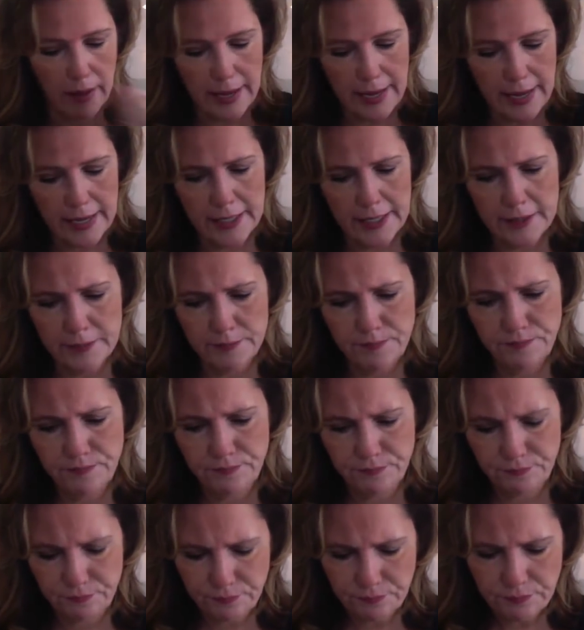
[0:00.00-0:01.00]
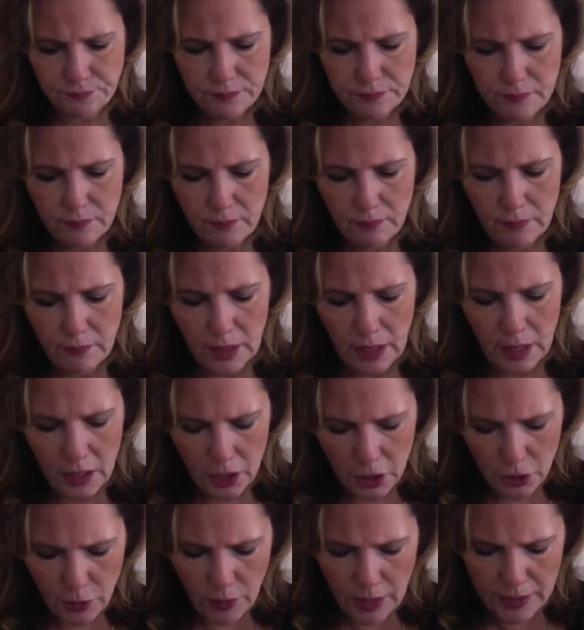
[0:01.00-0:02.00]
And
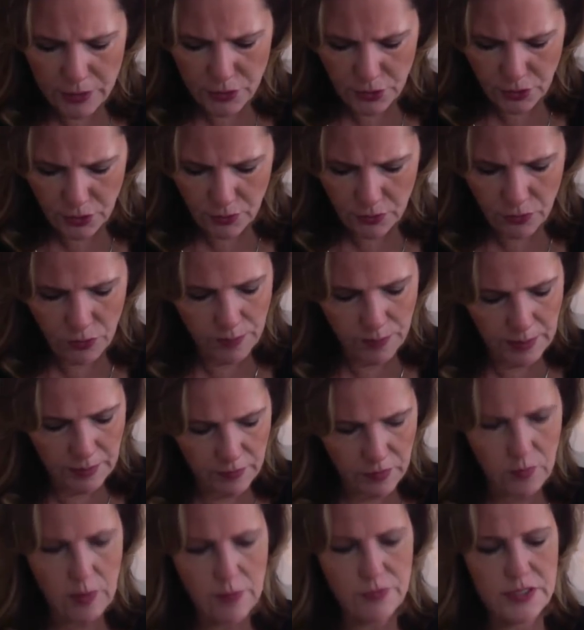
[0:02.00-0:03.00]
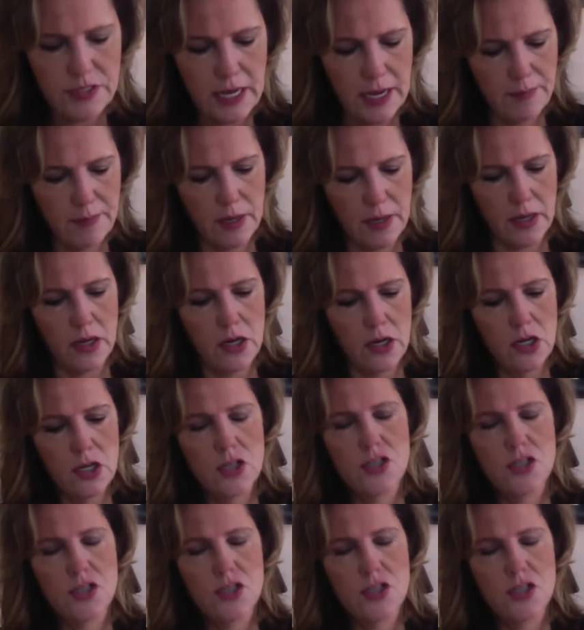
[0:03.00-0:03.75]
you guys are going through a bit of a rough time here.